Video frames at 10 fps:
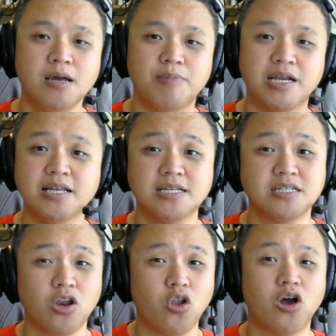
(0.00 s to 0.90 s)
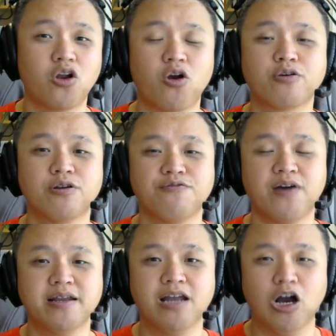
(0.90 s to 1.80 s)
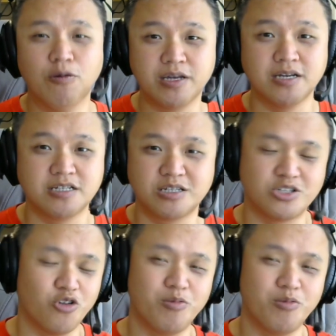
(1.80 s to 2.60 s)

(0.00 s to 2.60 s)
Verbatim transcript: but it is a lot harder to find now because so